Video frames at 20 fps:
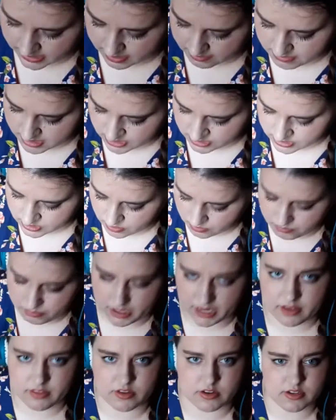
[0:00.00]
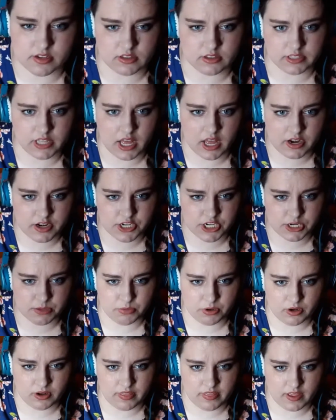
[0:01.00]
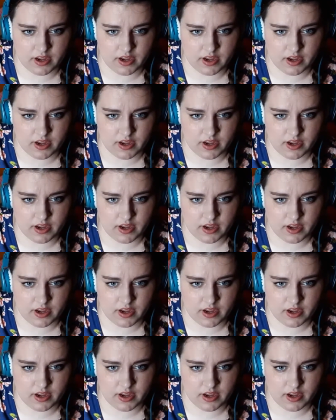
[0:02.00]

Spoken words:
like a mid-tone pink. There's a lot of shimmer in